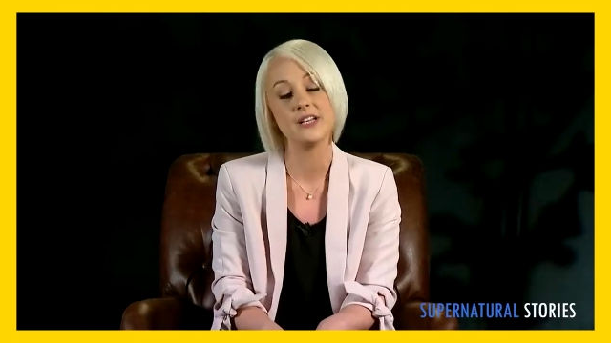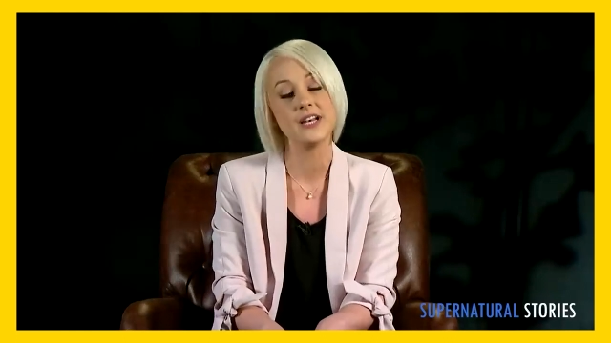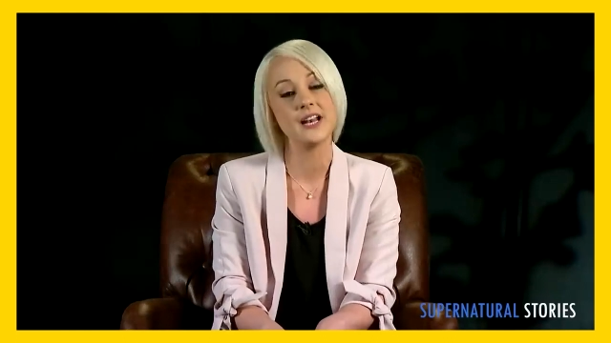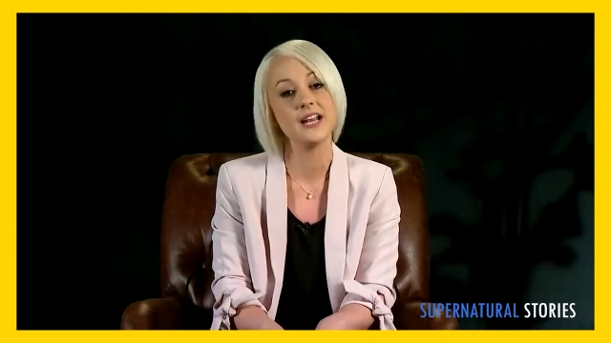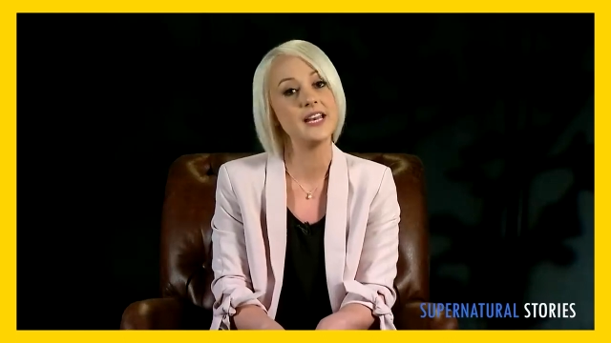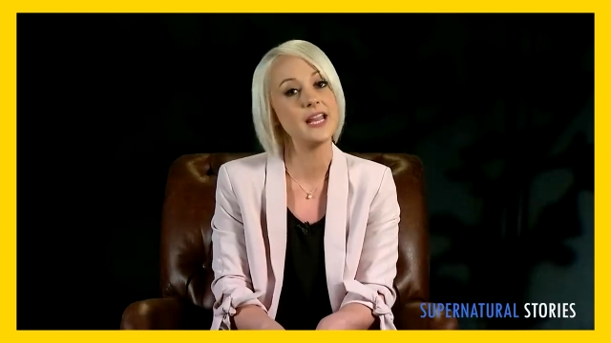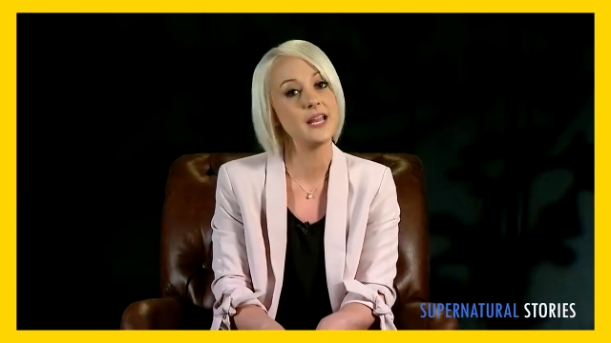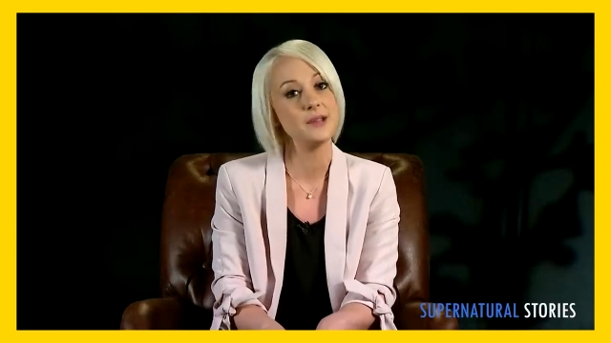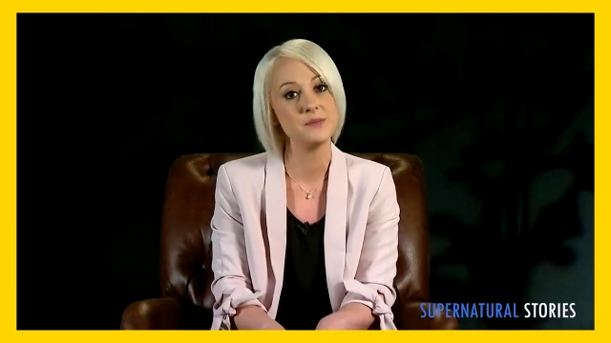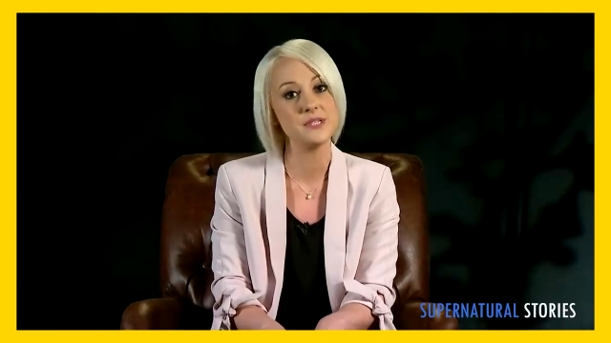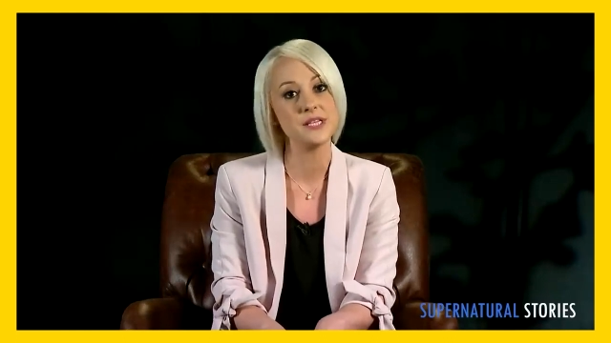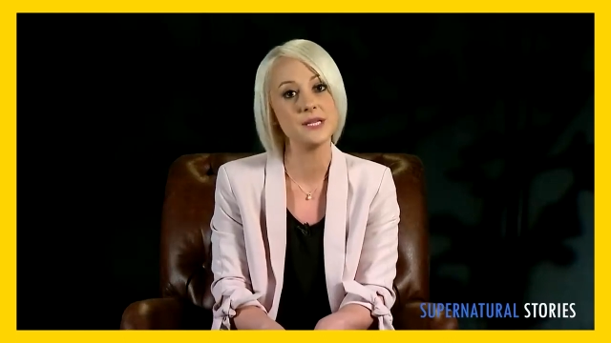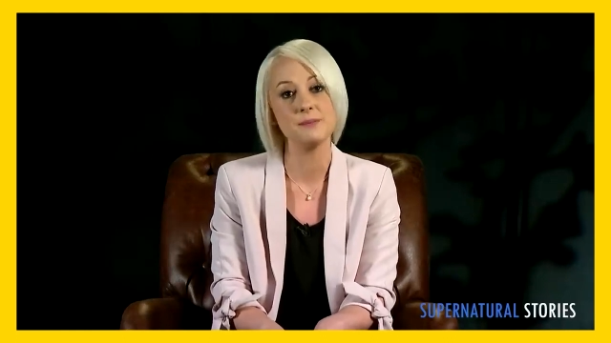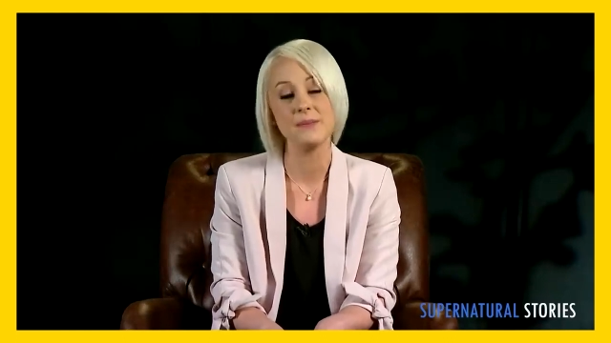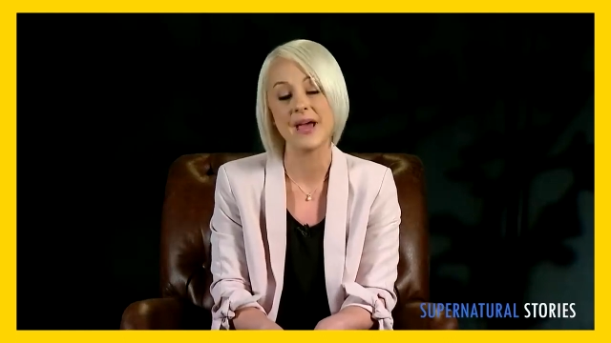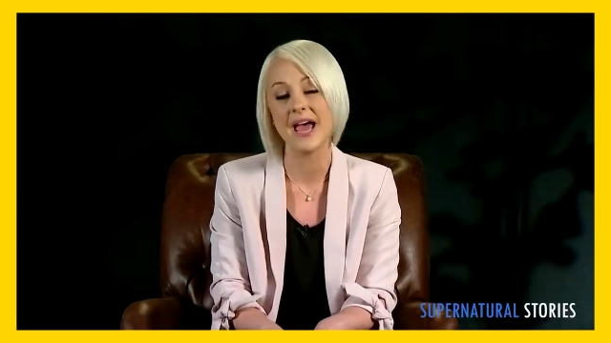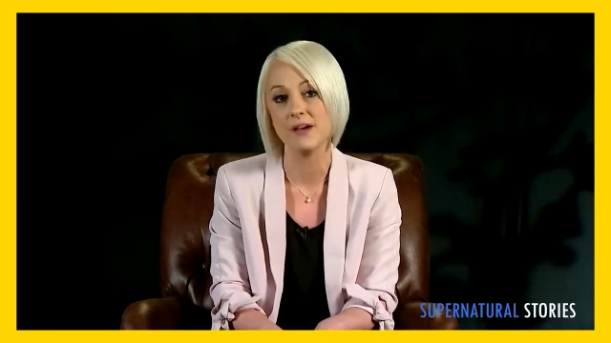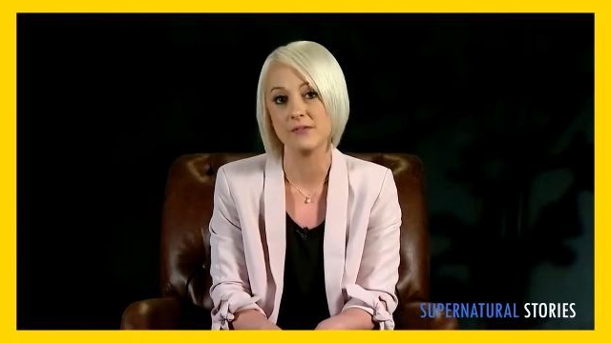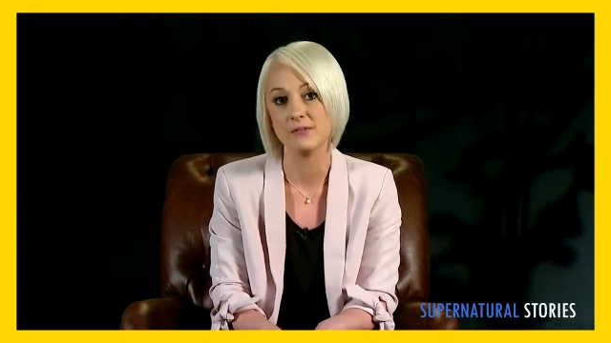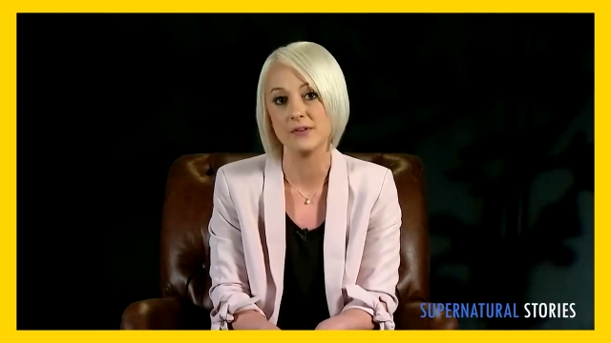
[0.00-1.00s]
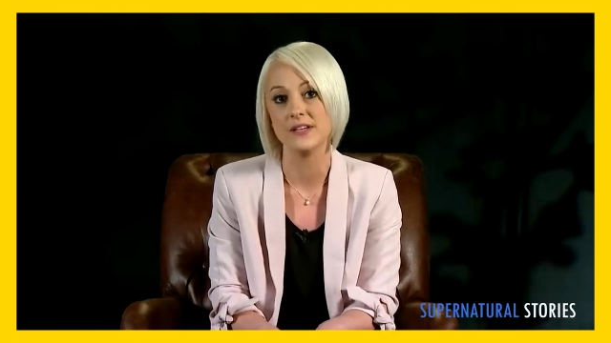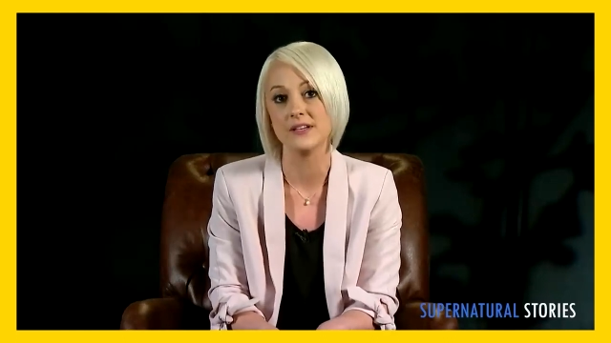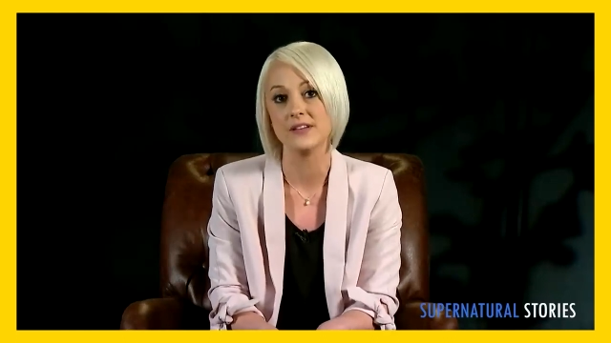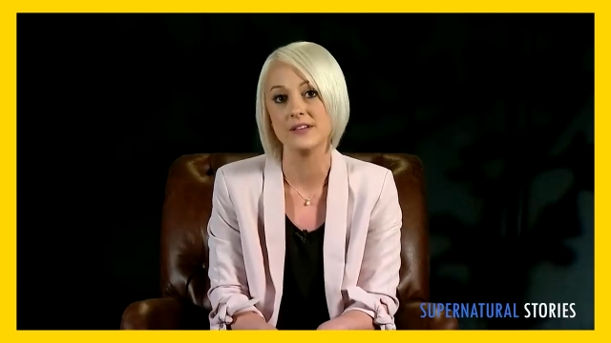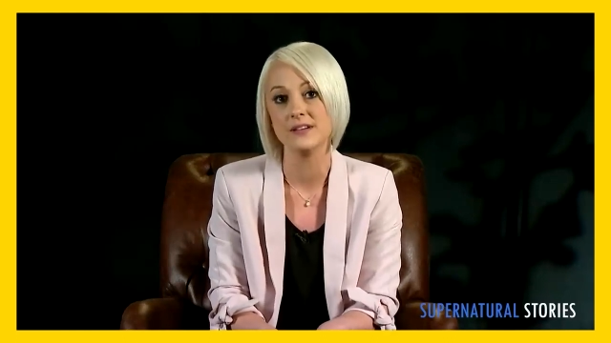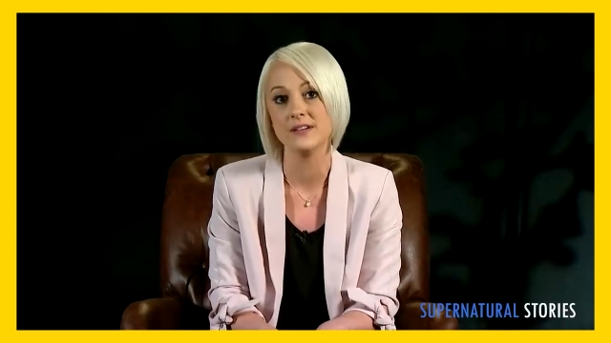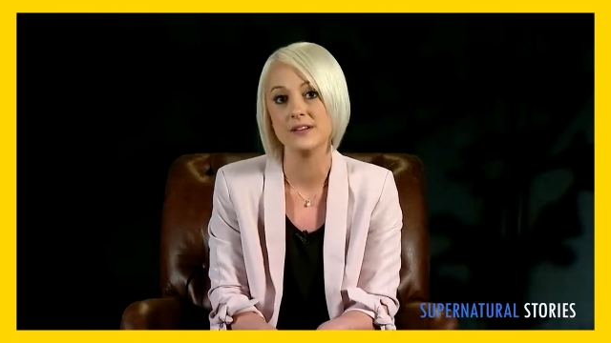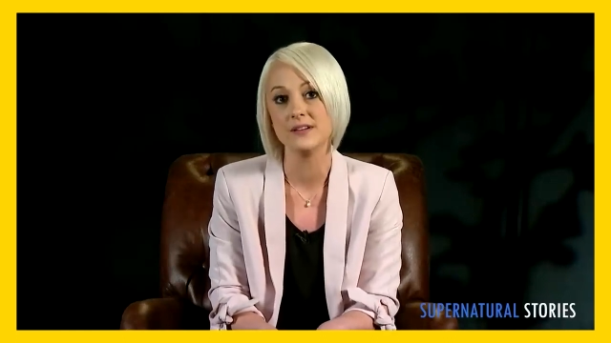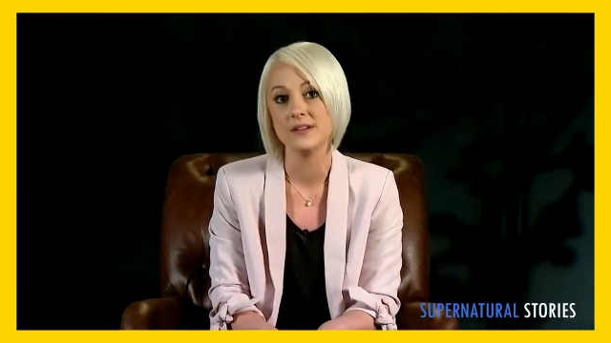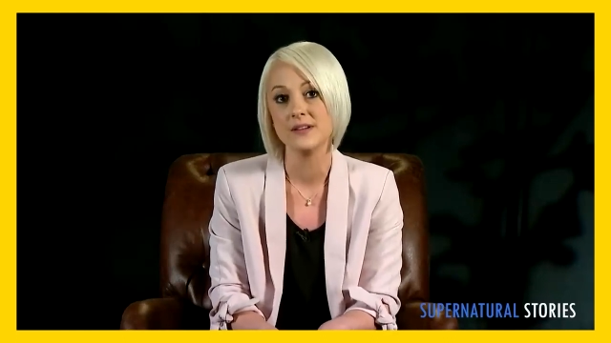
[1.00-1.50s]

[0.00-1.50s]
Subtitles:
and I named him Evan.